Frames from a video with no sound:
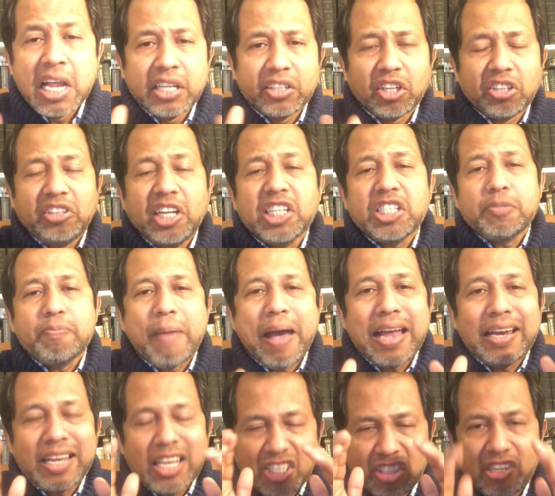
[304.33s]
So this
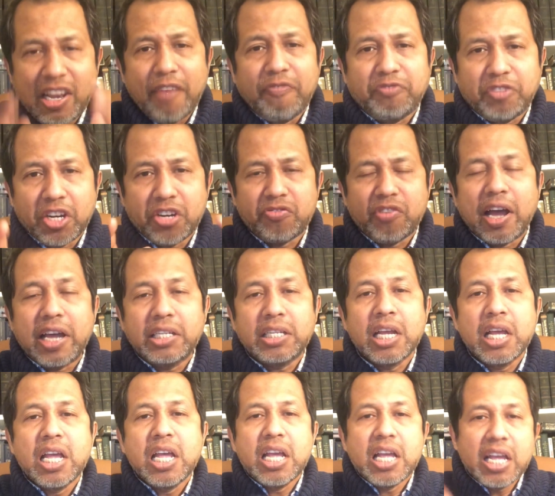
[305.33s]
man is left and right,
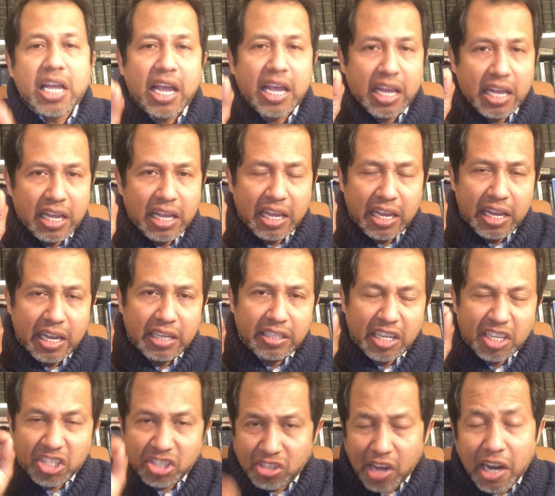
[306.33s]
is a
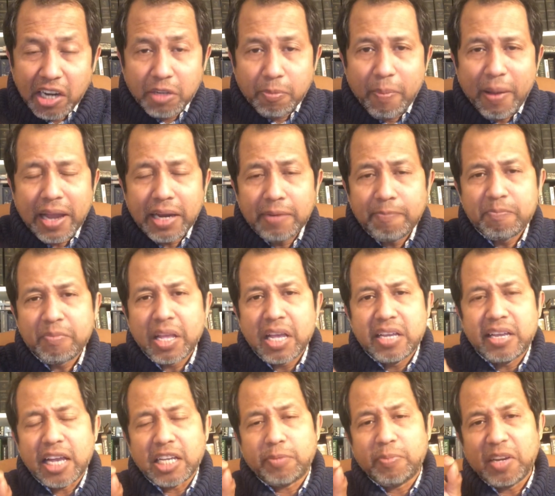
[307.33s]
stuntman.
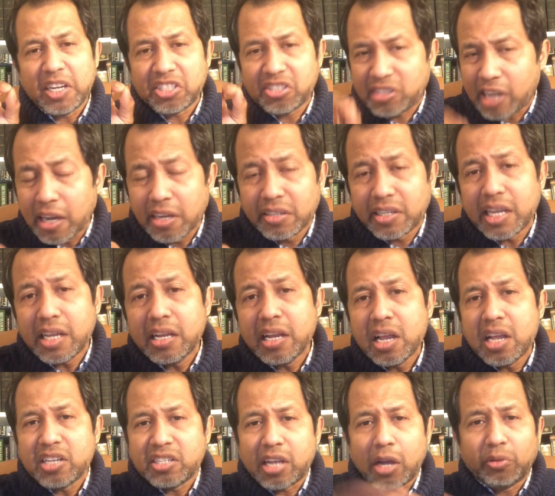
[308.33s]
He has been stunting
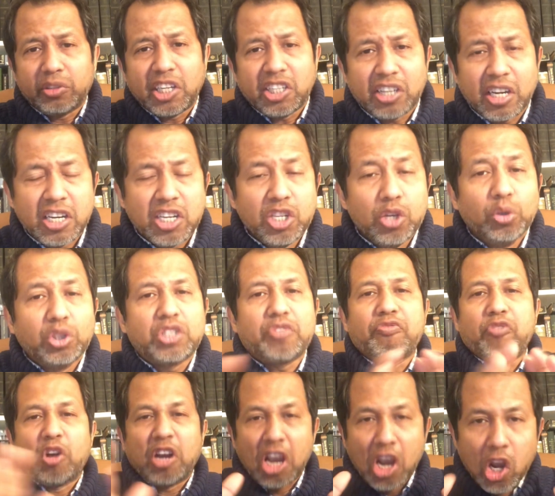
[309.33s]
South Asian youths
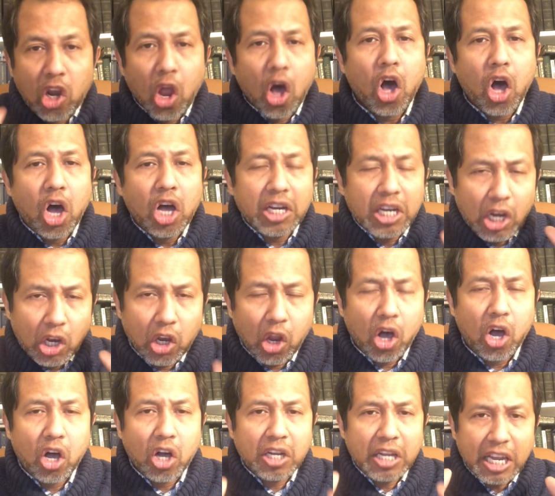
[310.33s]
for a long,
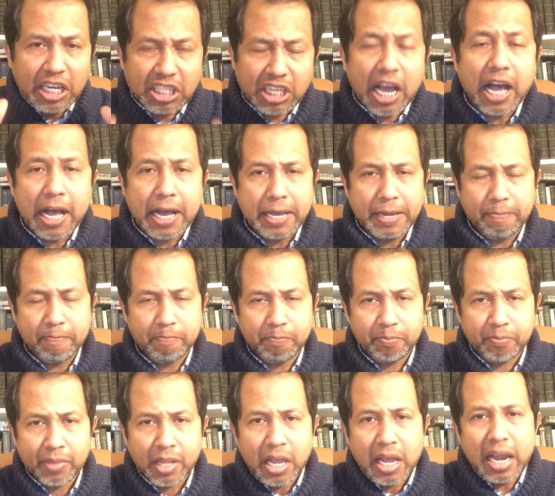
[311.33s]
long time.
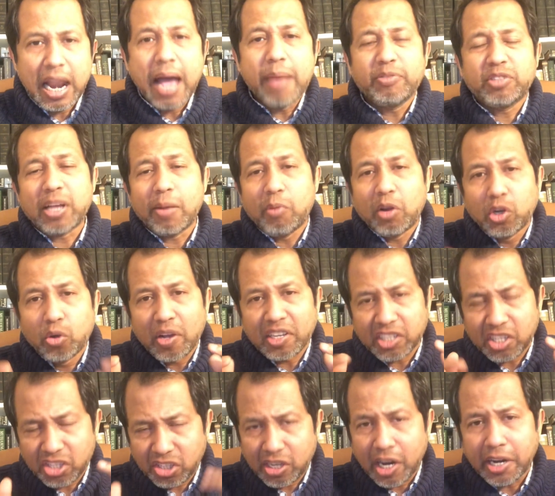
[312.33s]
And I'm someone who
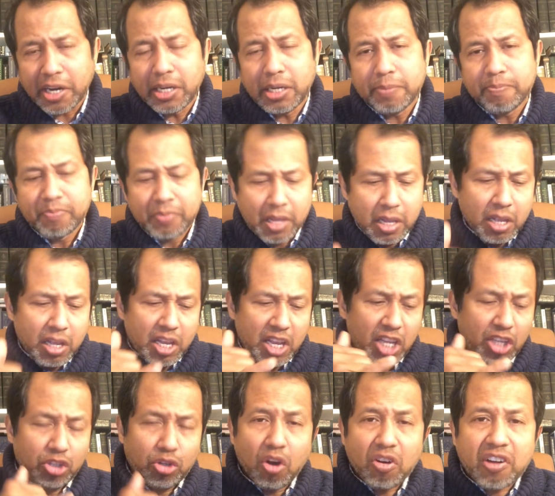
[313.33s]
has studied
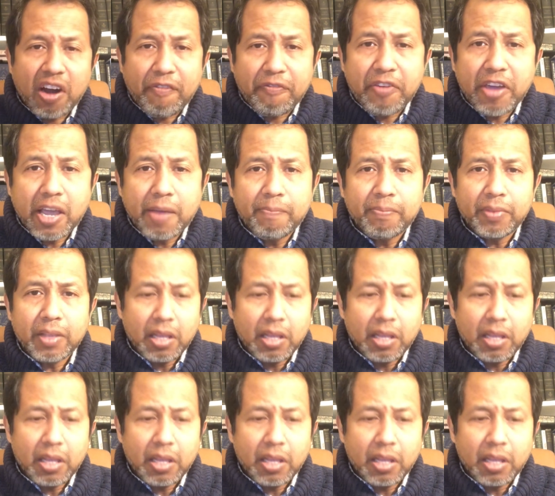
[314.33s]
historiography,